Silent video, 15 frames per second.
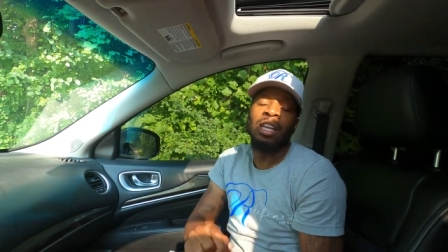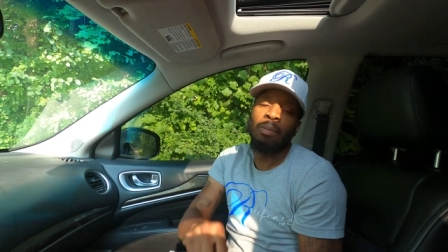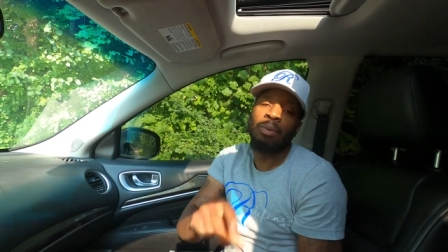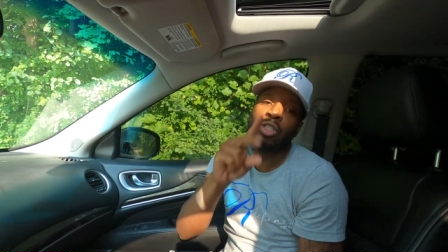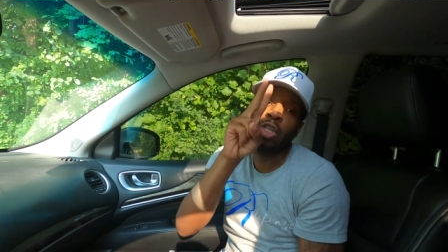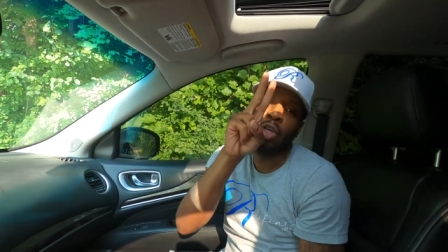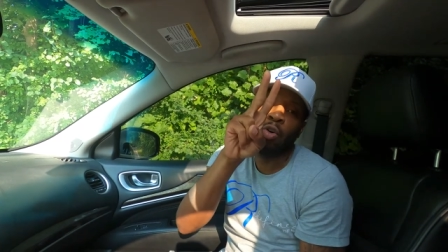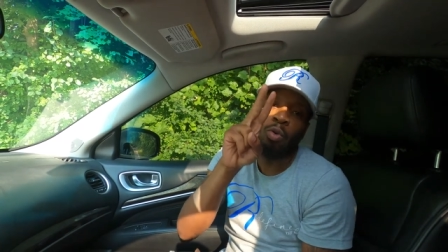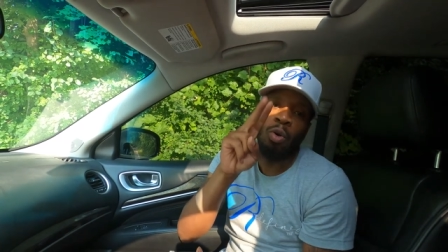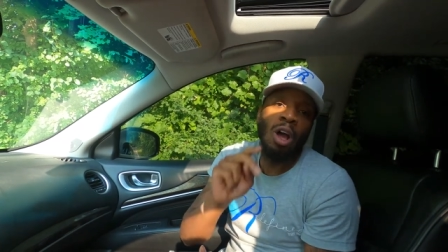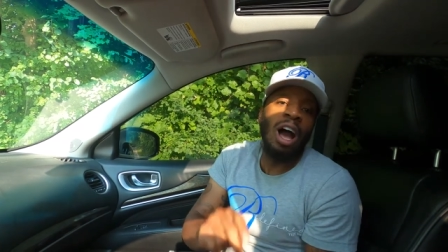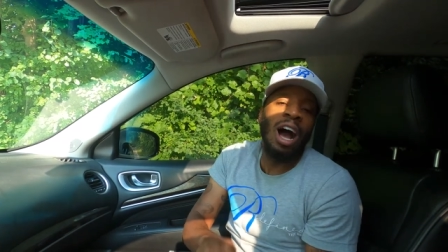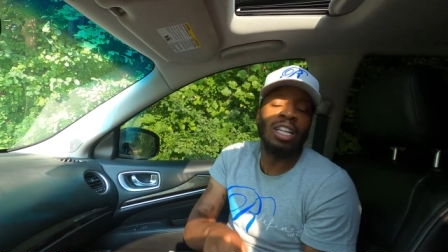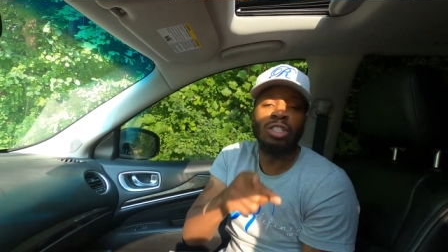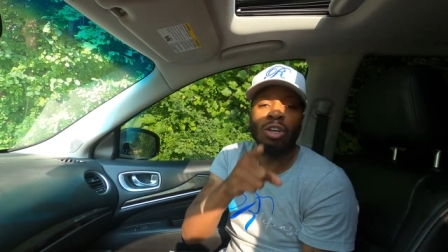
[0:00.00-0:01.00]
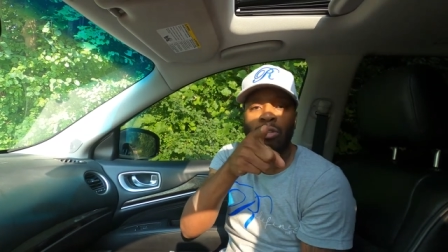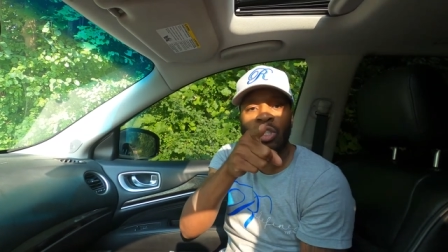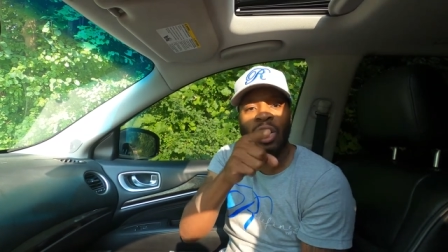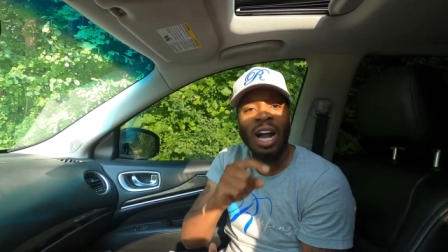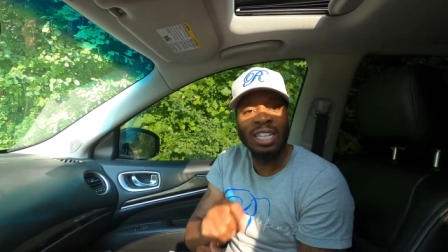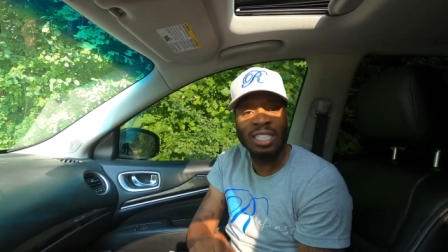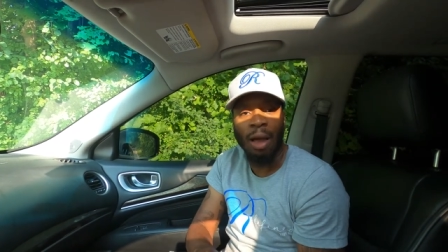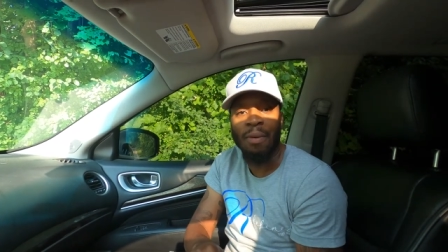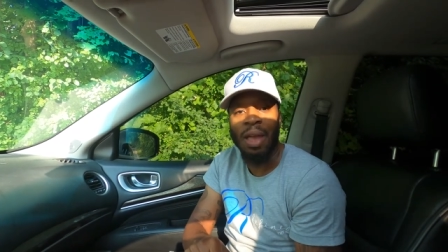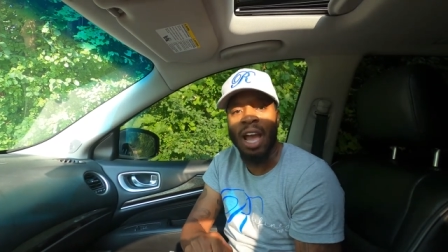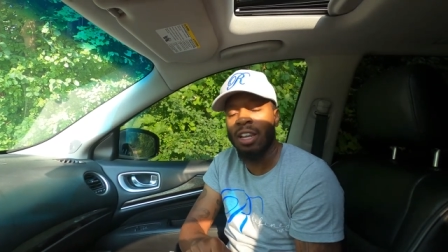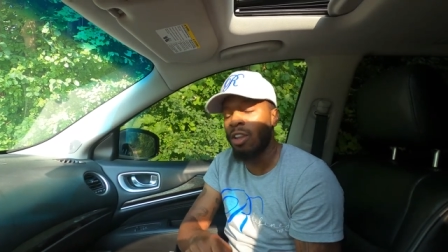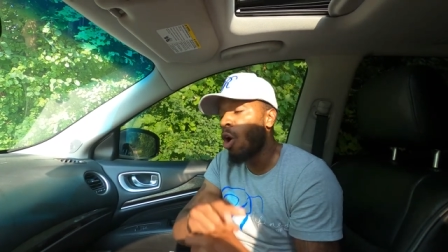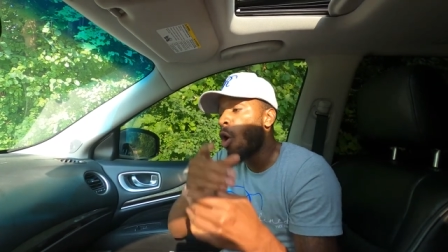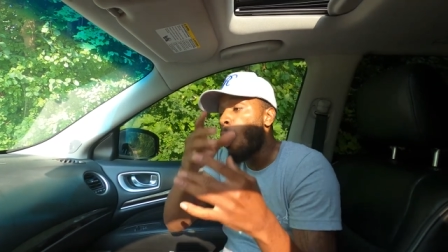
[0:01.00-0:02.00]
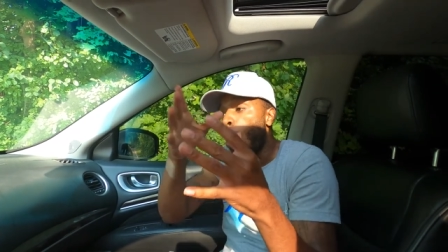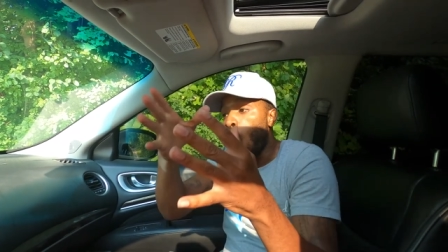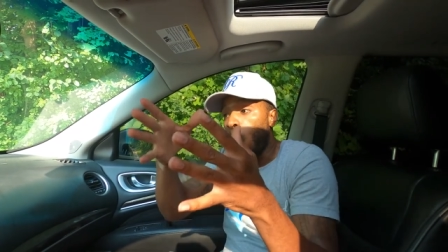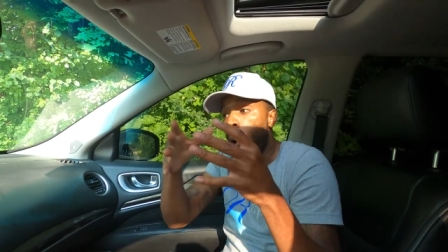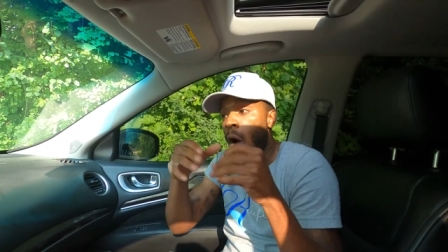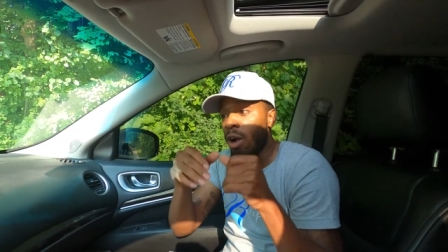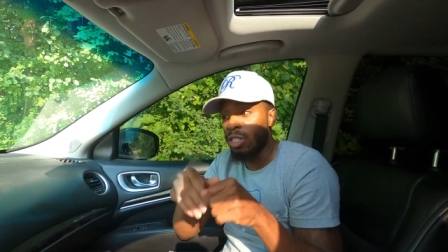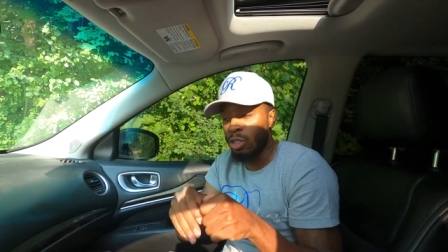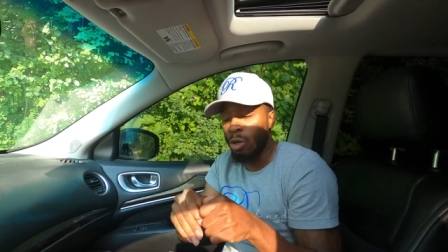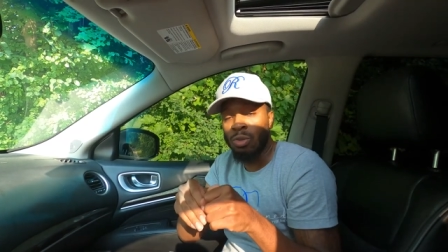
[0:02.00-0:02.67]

Number two, I told you guys how we had to walk,